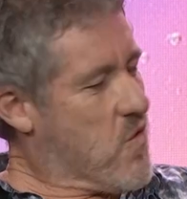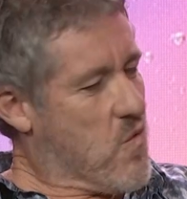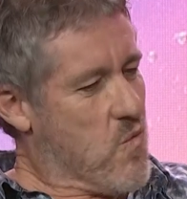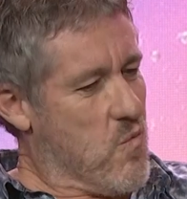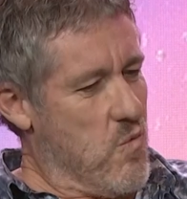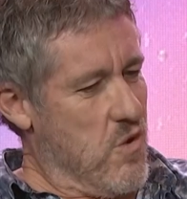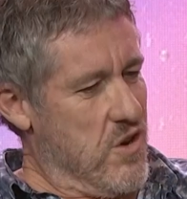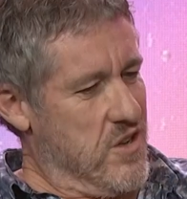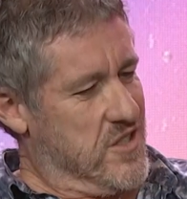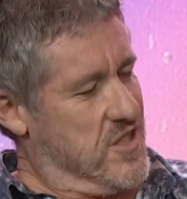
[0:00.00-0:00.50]

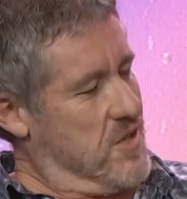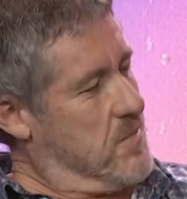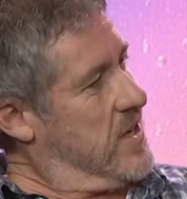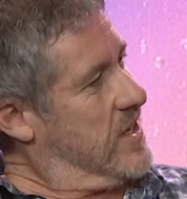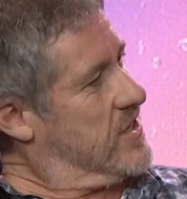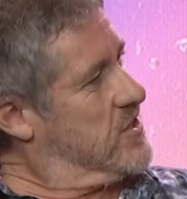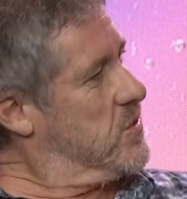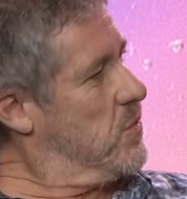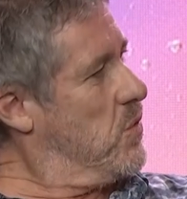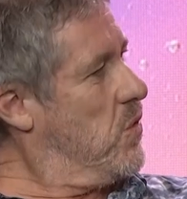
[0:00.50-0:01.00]
What are some
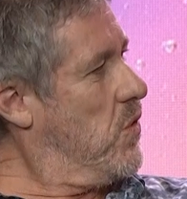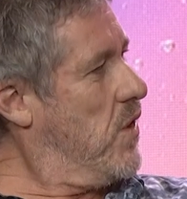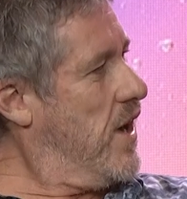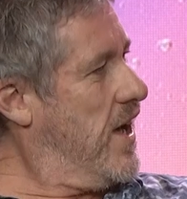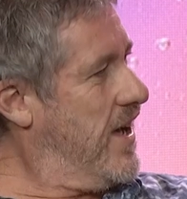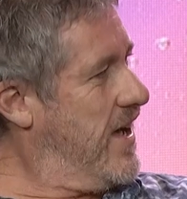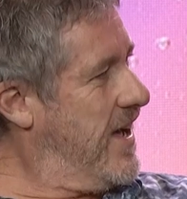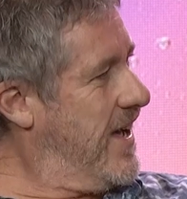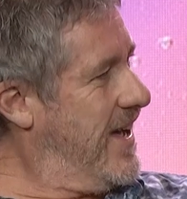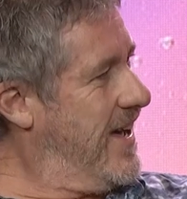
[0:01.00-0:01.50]
actual
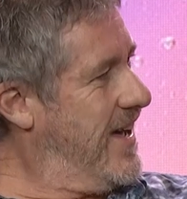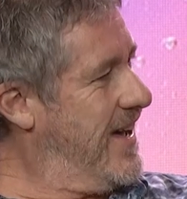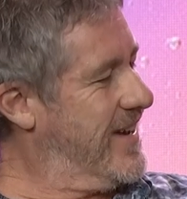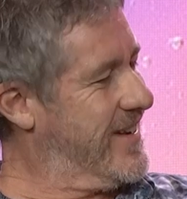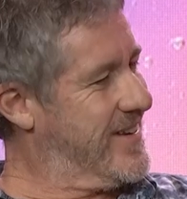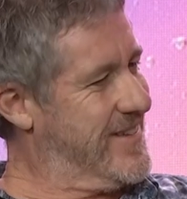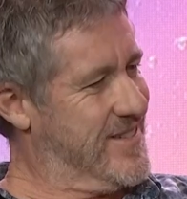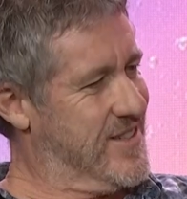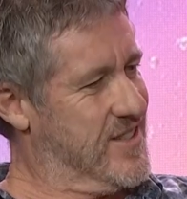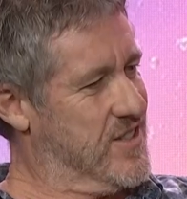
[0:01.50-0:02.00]
hard,
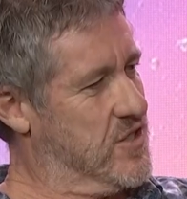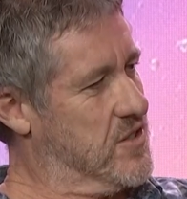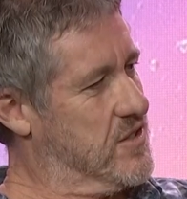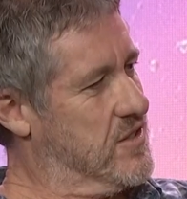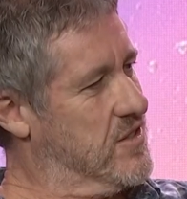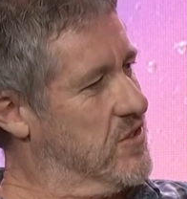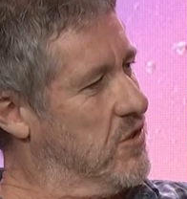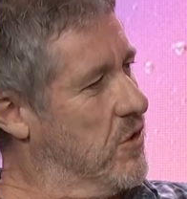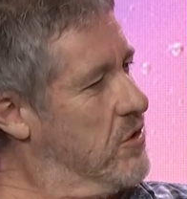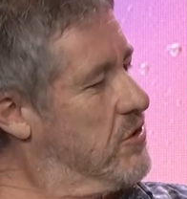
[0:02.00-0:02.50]

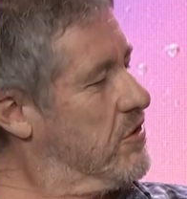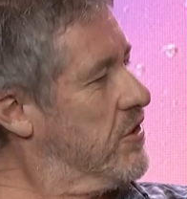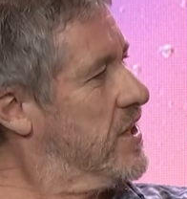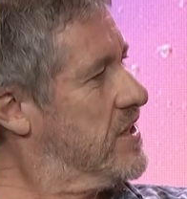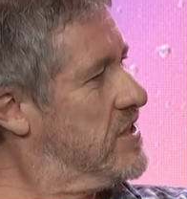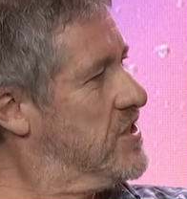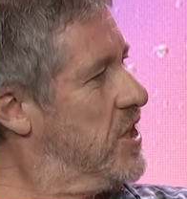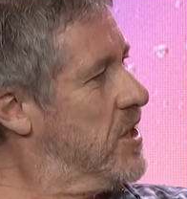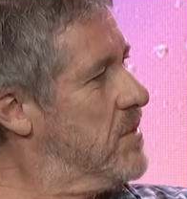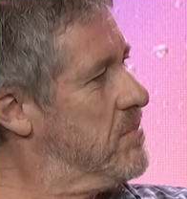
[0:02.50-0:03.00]

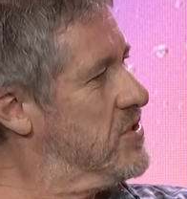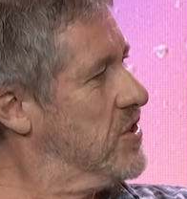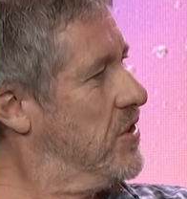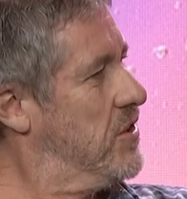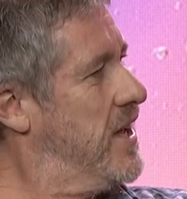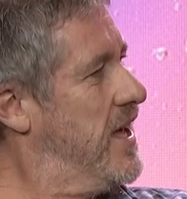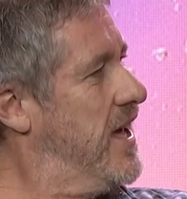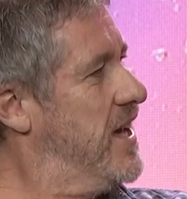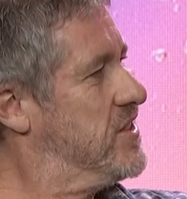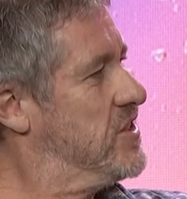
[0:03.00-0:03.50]
concrete tips on
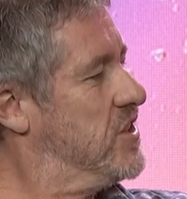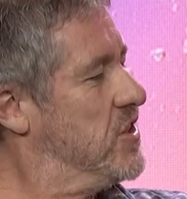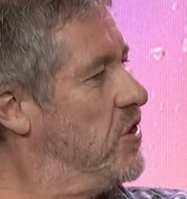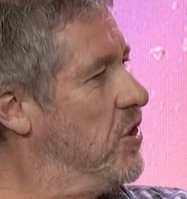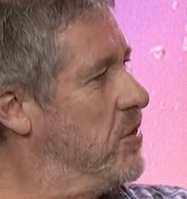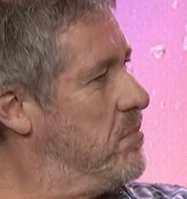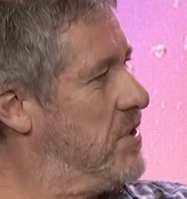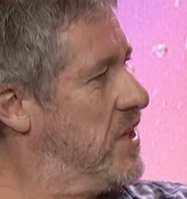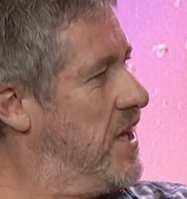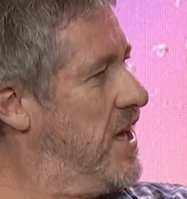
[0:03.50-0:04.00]
how to
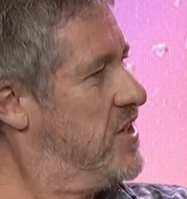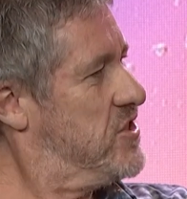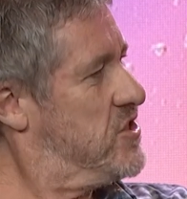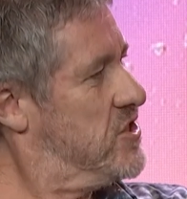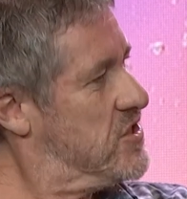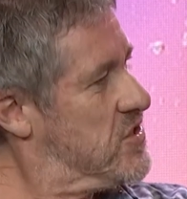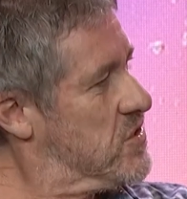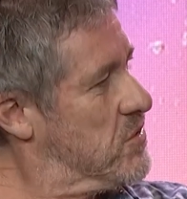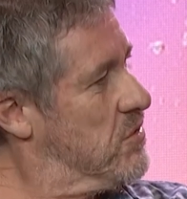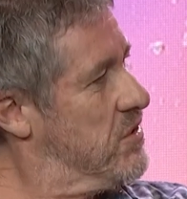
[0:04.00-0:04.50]
not be
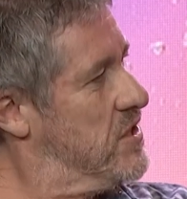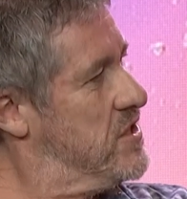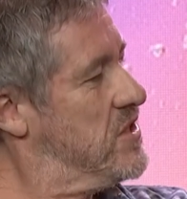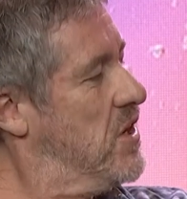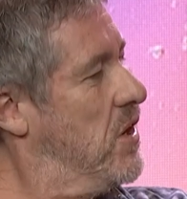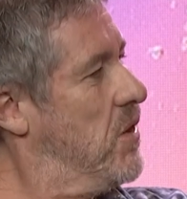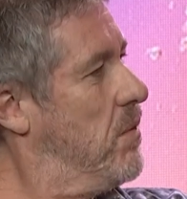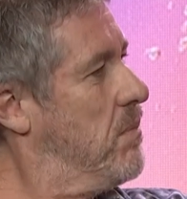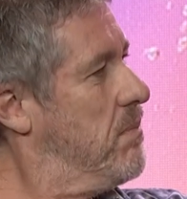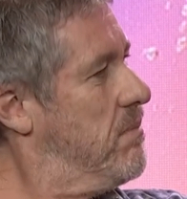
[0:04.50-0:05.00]
anxious through this
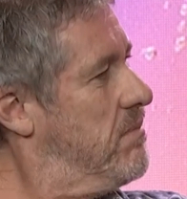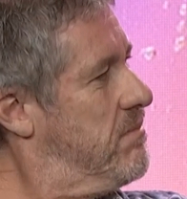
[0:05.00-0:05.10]
whole